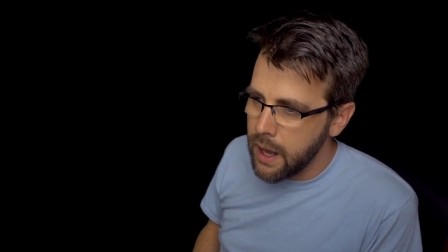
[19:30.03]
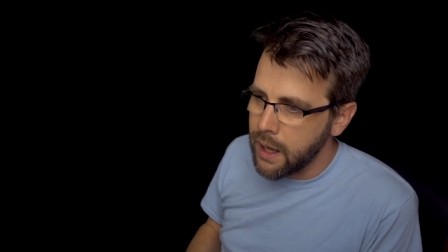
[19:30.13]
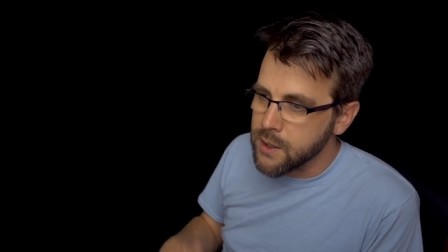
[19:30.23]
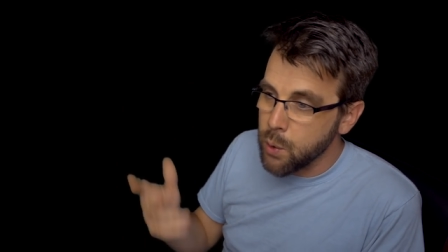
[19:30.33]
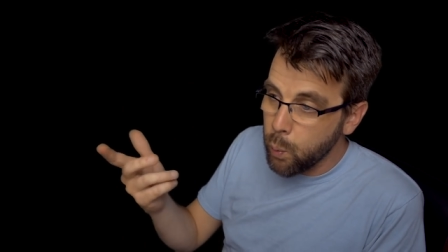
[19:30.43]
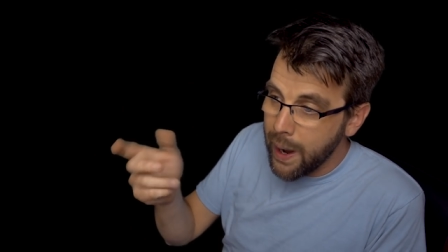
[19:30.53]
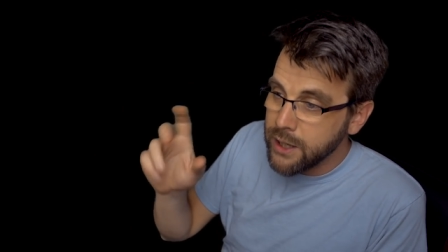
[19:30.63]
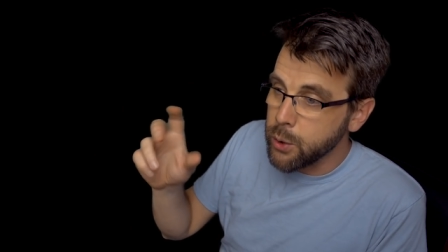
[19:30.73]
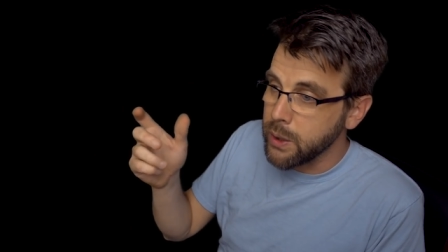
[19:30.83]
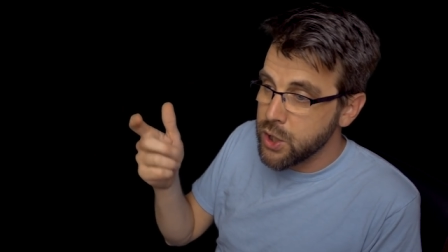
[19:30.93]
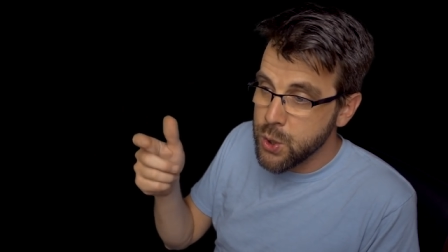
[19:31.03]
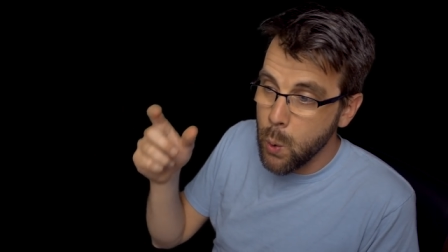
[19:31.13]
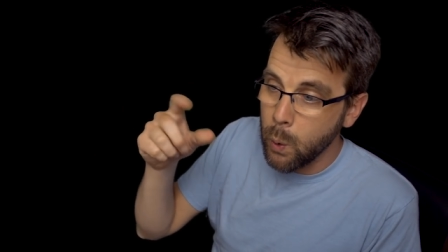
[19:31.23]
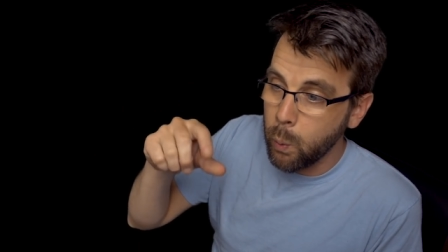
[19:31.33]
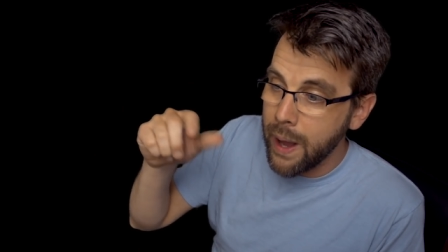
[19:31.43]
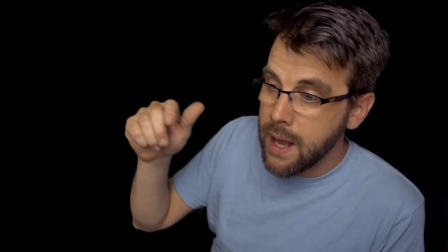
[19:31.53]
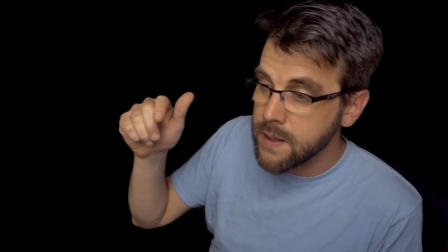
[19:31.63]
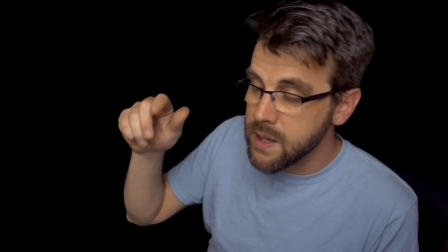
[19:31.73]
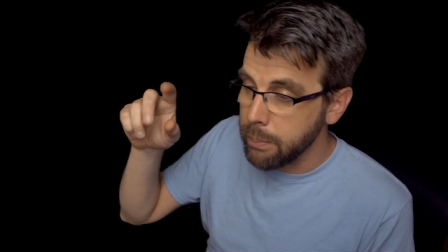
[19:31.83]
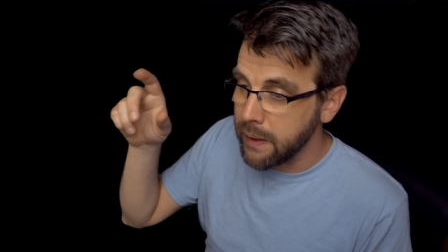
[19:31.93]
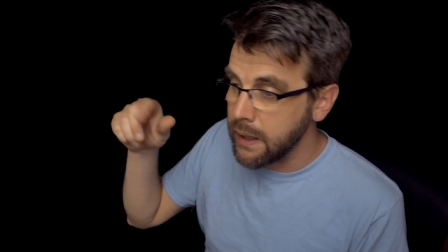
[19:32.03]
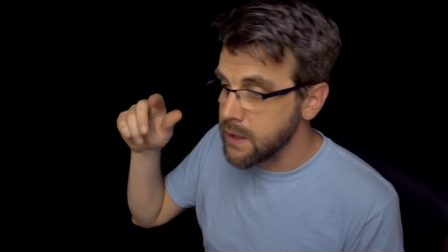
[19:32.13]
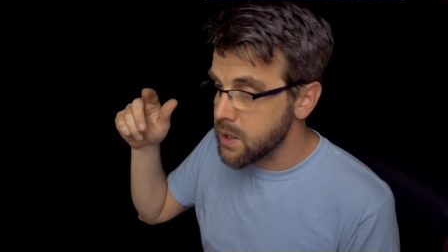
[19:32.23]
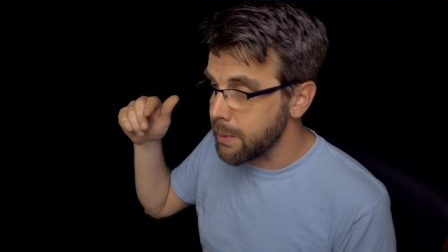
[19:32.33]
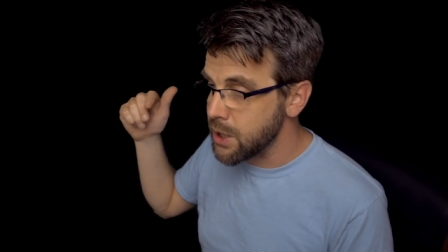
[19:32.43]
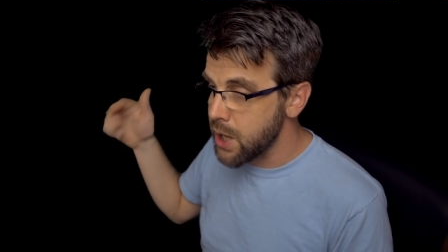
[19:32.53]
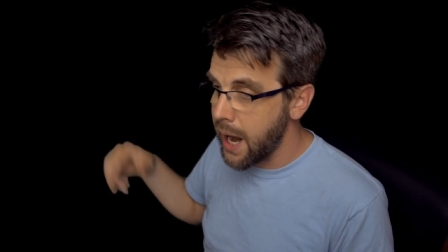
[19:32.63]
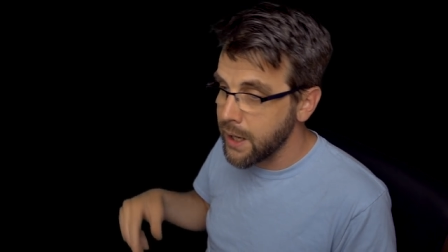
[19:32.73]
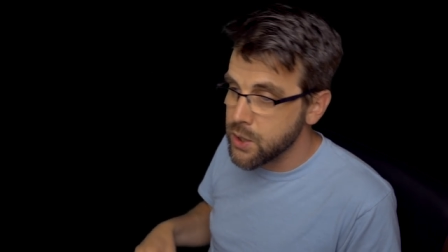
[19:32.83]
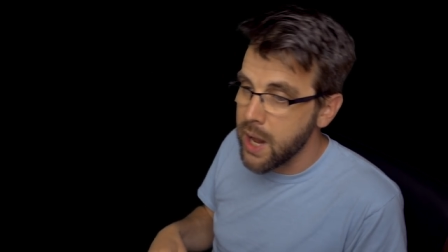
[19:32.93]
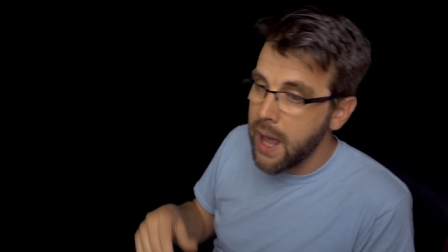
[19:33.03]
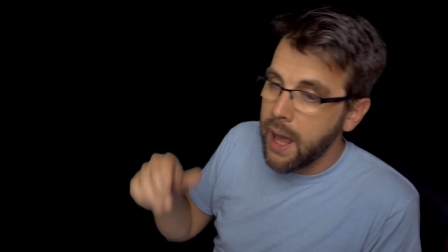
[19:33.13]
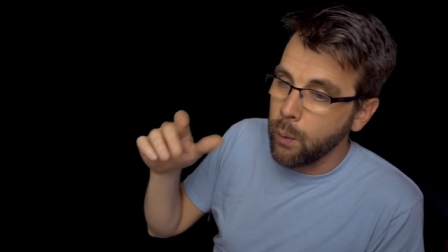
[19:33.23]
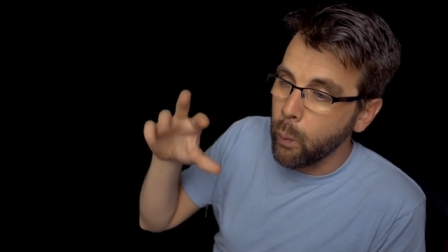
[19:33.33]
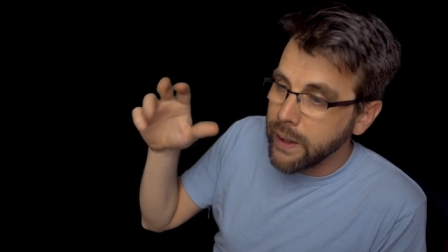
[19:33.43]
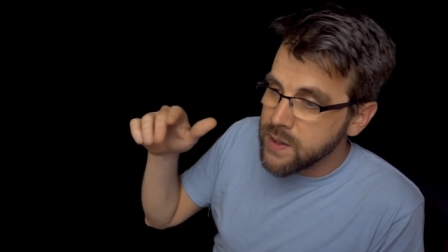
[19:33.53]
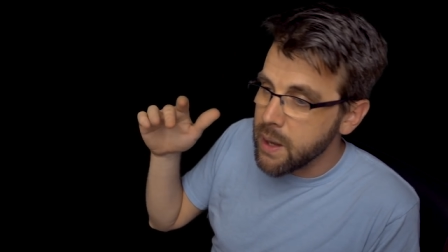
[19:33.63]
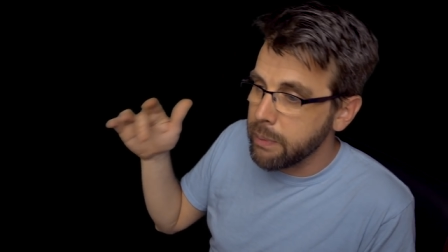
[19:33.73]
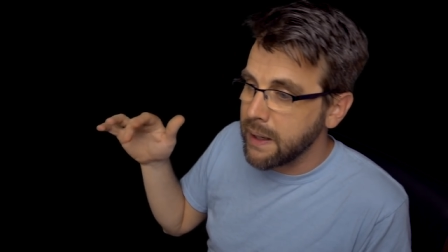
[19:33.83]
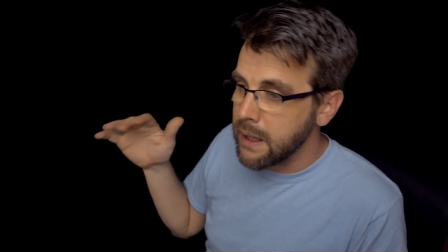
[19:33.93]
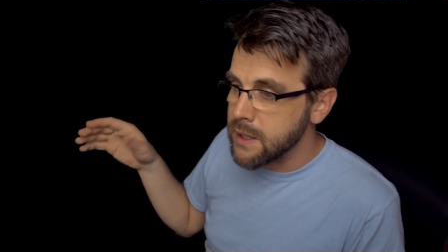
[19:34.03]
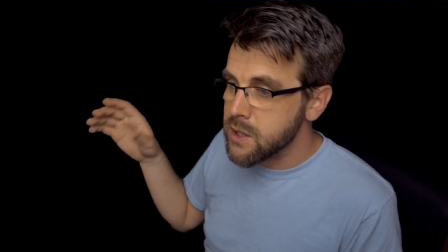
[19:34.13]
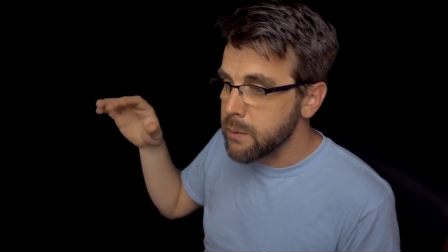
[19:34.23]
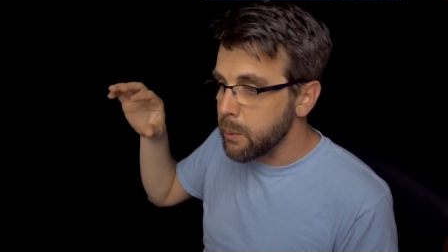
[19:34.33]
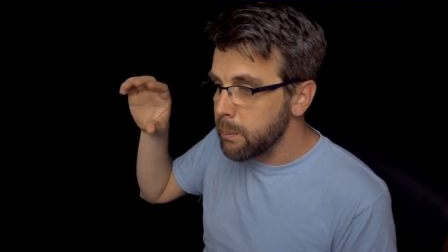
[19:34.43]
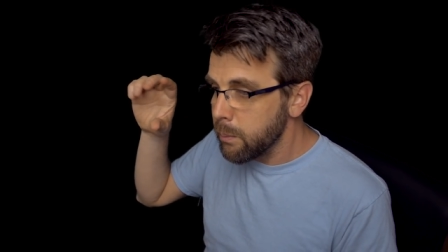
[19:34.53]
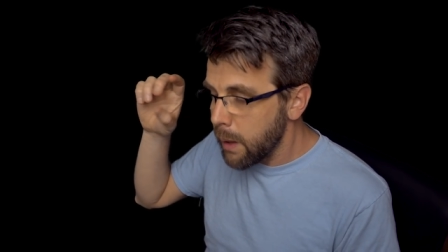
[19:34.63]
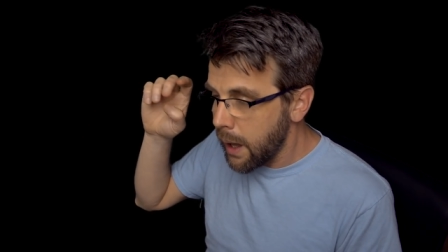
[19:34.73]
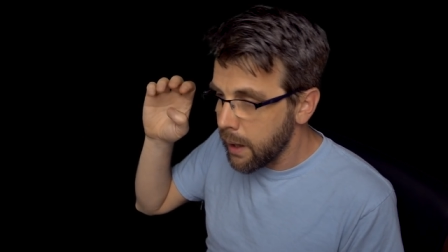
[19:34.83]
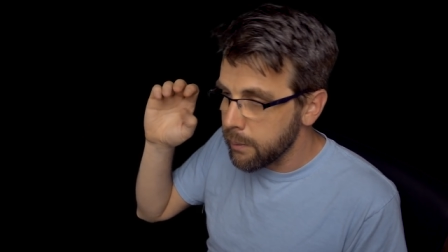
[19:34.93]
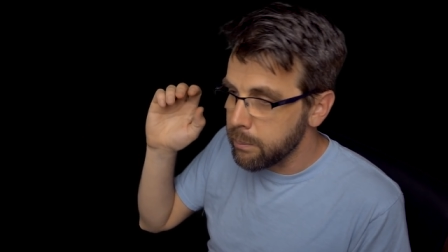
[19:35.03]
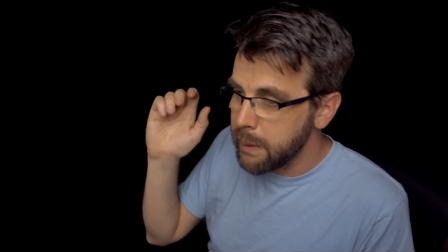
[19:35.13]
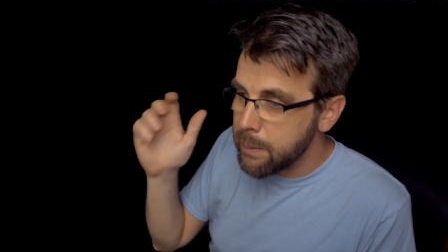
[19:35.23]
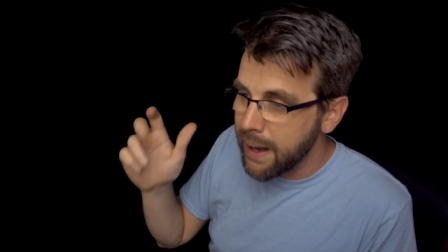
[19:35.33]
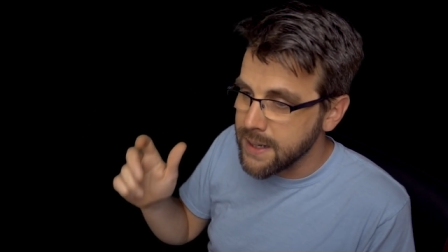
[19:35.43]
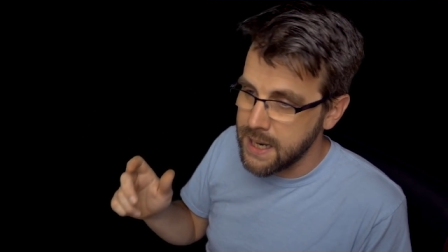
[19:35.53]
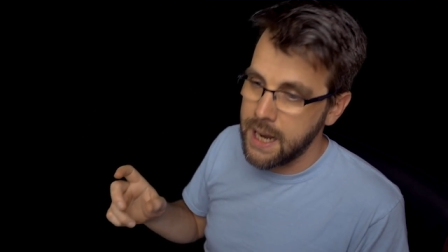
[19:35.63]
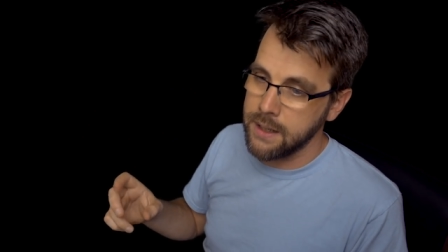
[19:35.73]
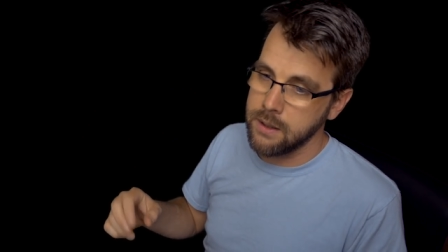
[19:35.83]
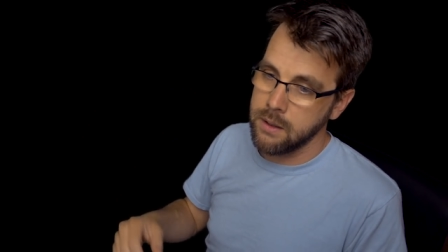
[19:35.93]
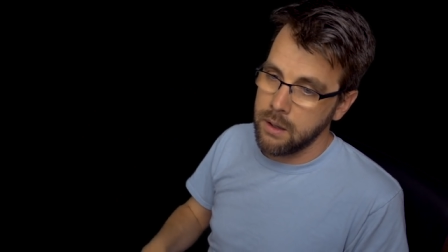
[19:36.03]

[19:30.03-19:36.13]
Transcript: is a way to ensure when something needs to be changed and when something needs to uh, be maintained.